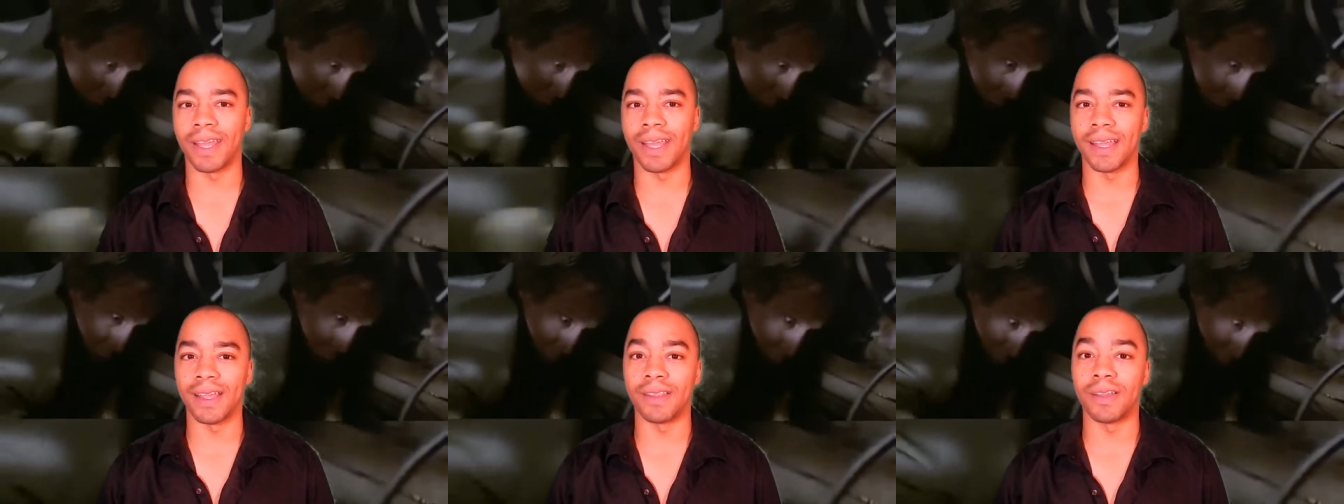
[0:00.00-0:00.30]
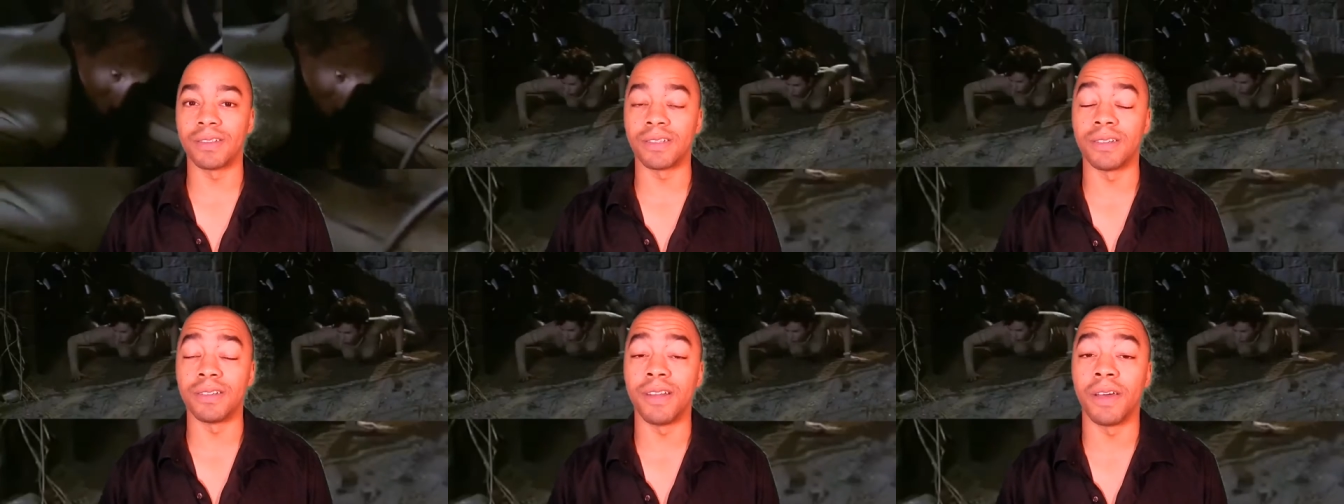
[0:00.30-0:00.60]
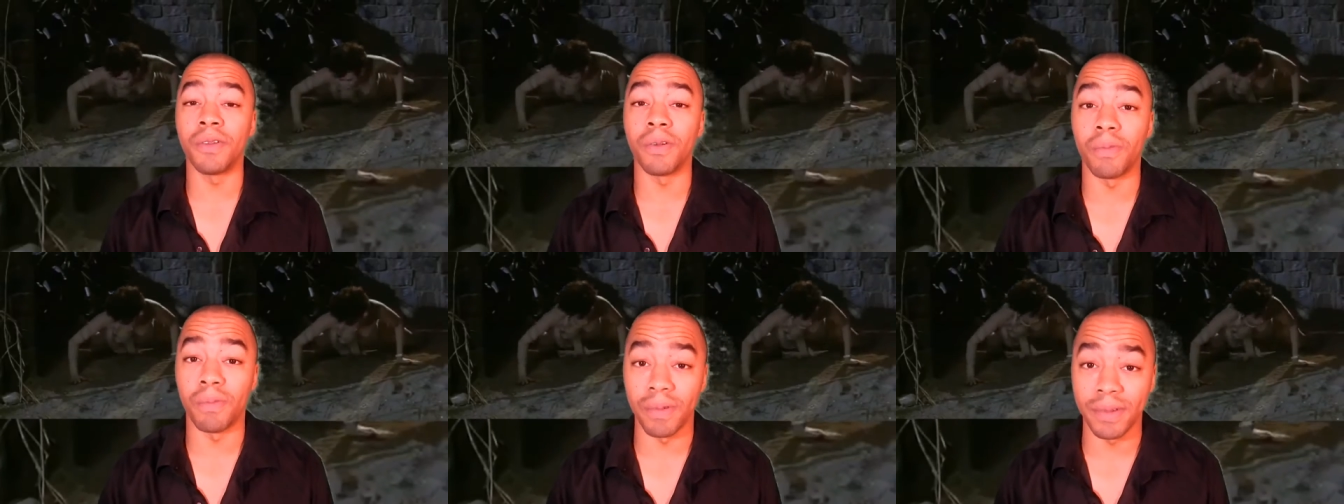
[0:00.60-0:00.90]
and he, there's
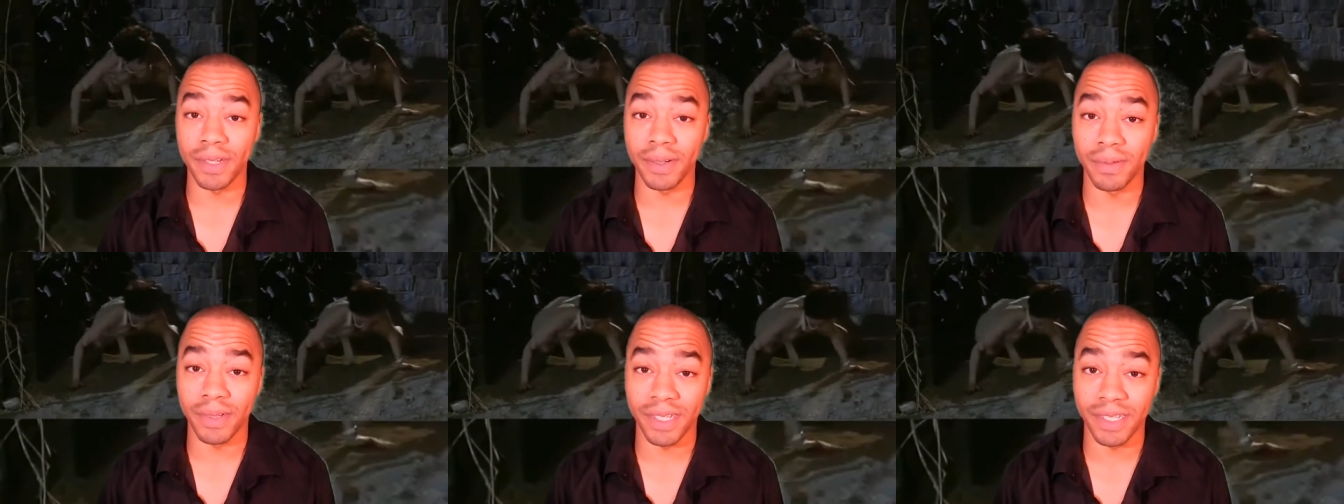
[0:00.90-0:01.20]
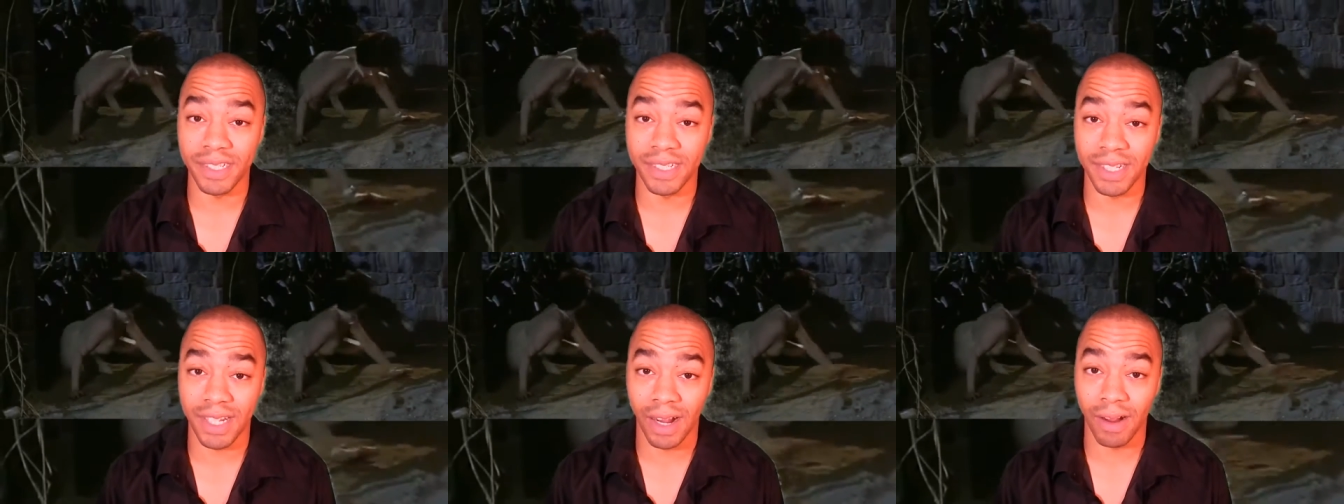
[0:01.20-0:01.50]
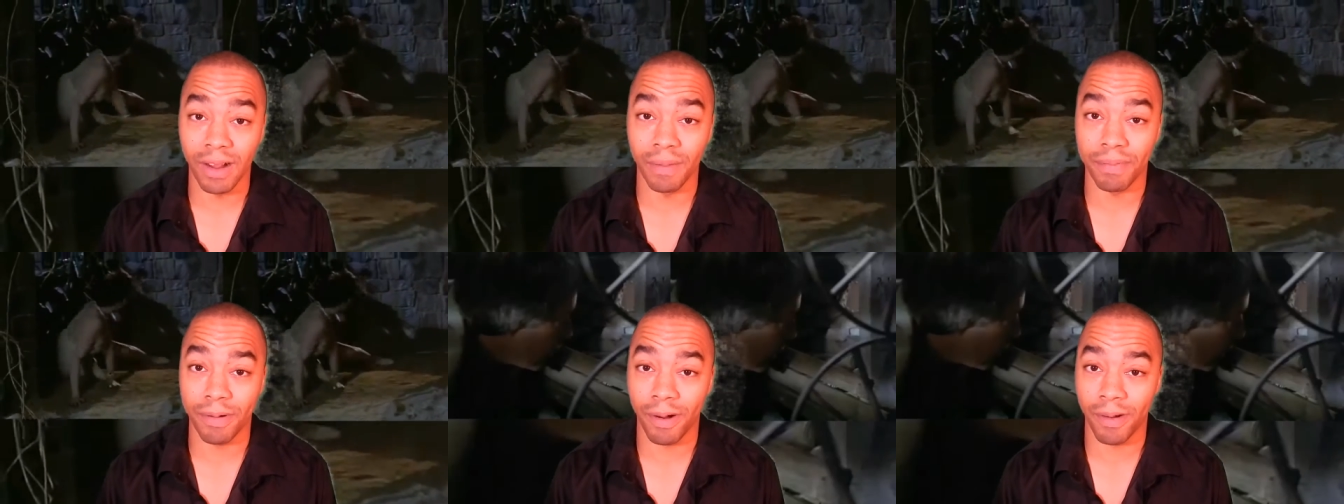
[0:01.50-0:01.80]
another really really
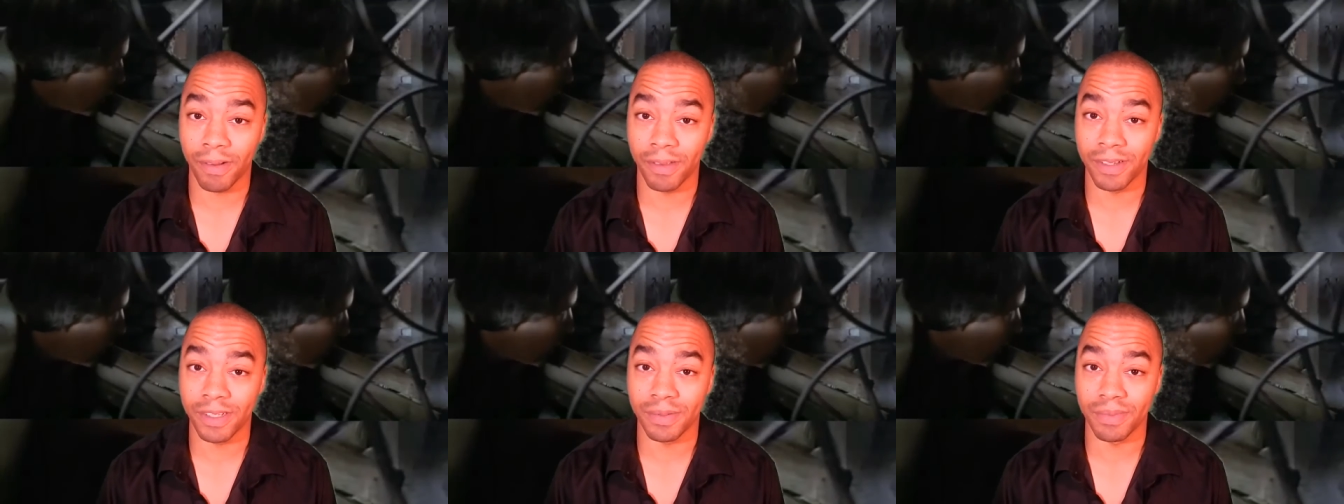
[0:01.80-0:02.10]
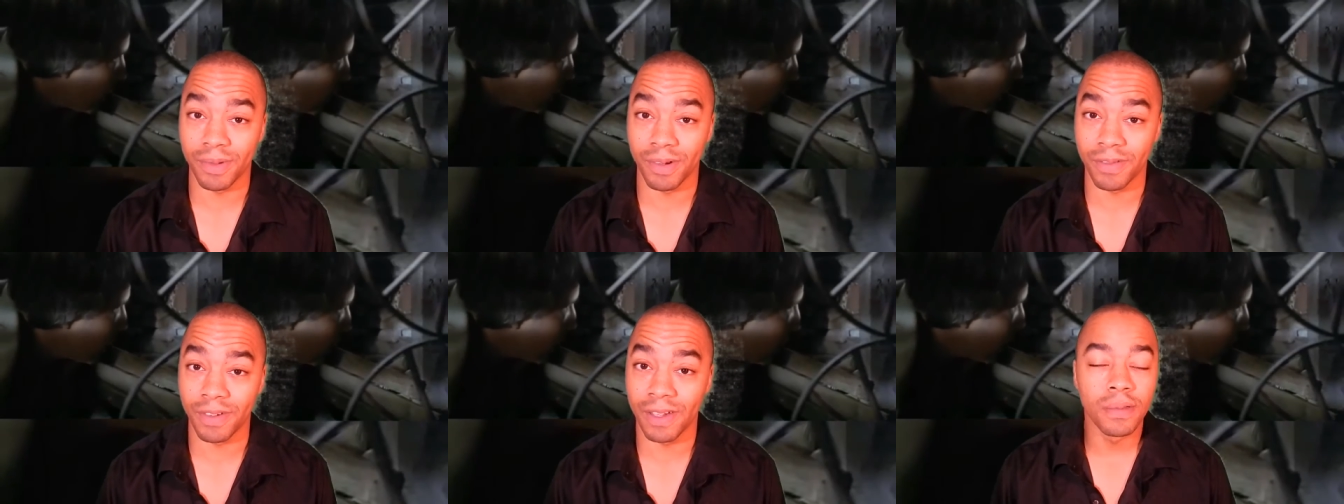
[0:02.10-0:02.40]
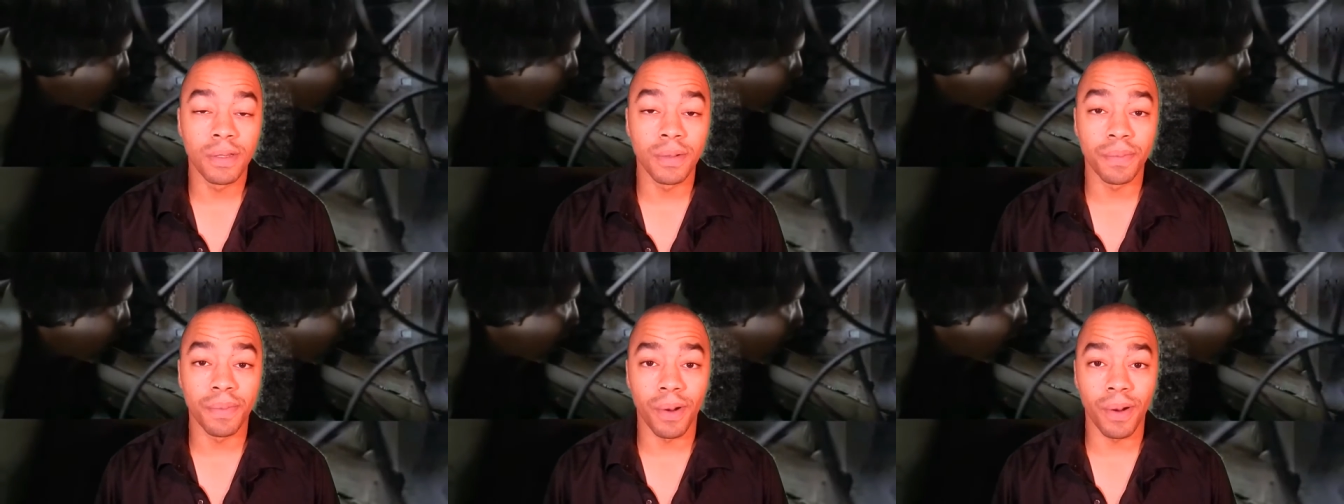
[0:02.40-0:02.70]
scary part of this movie.
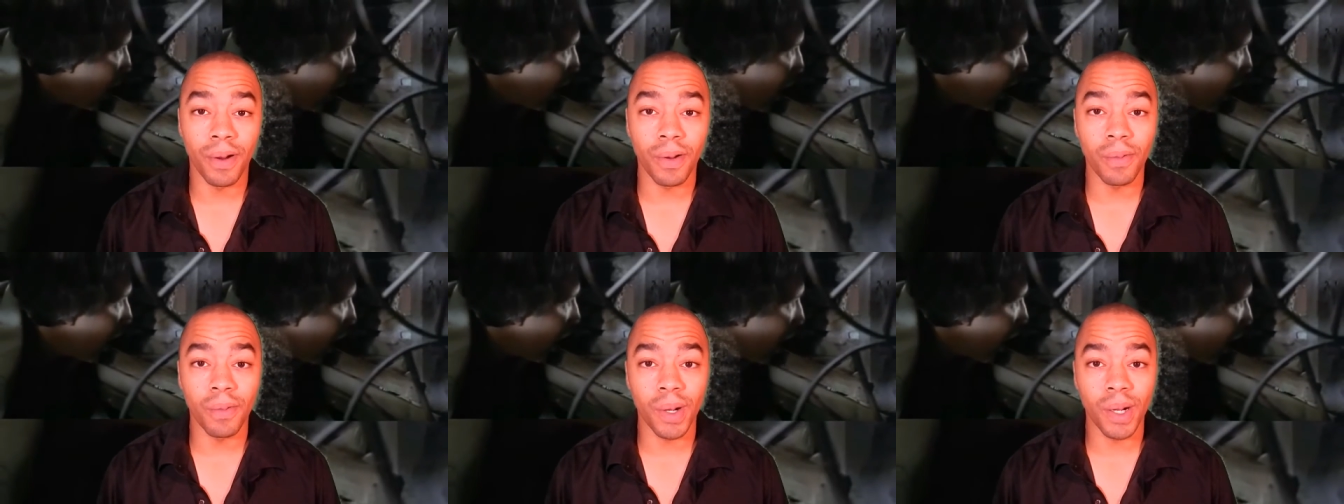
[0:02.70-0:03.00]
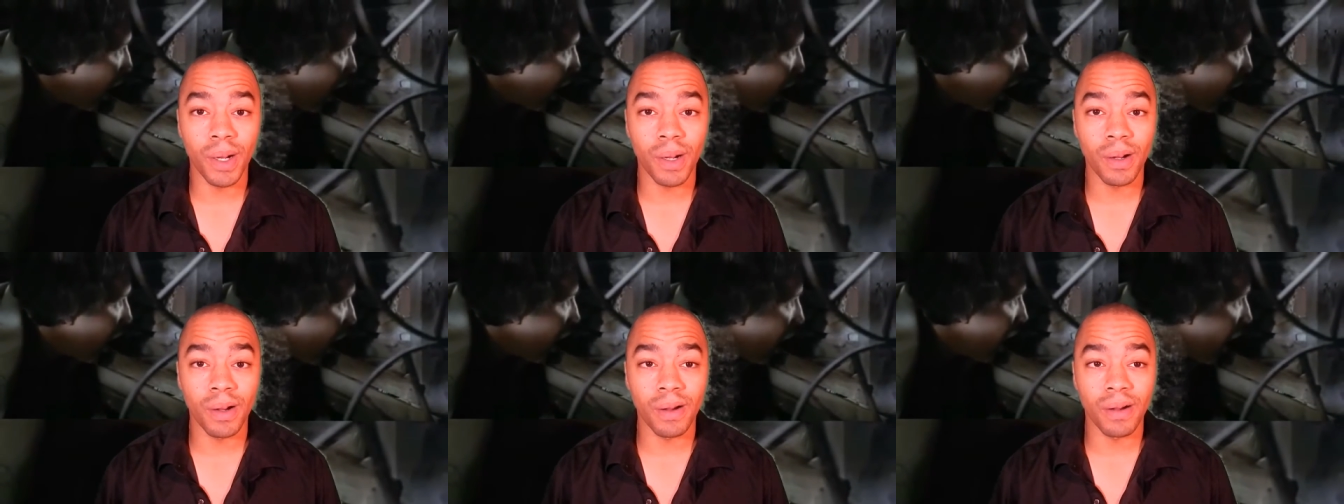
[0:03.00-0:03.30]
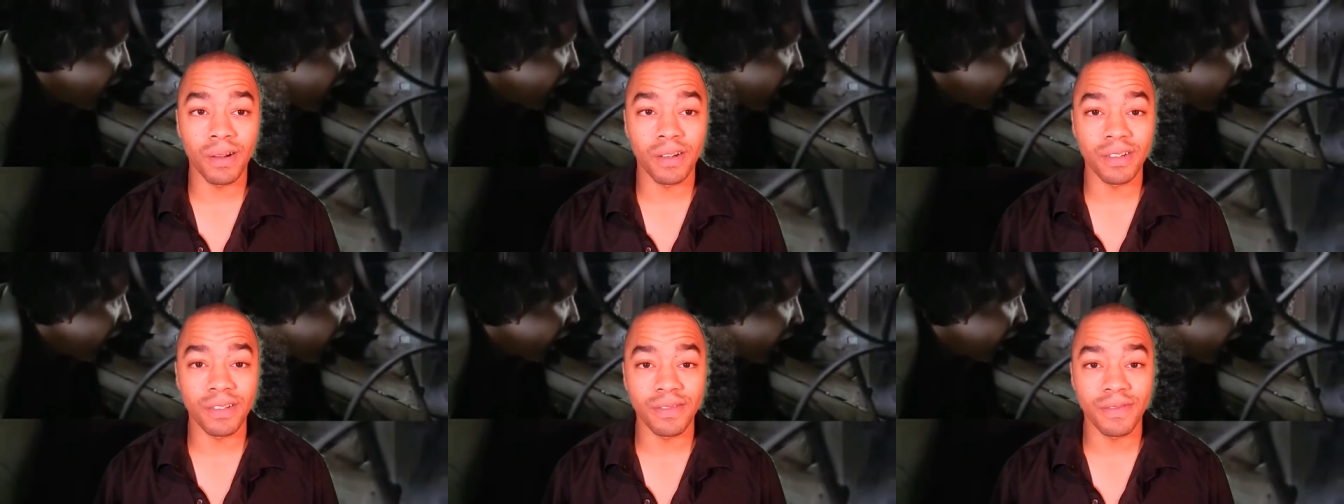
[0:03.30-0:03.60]
The part
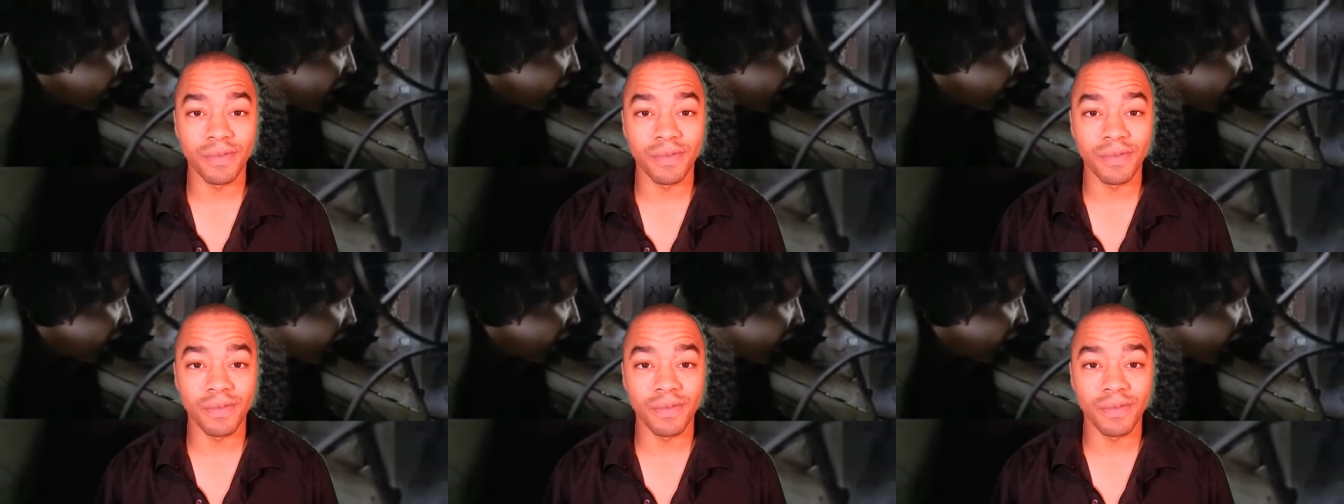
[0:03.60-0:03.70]
where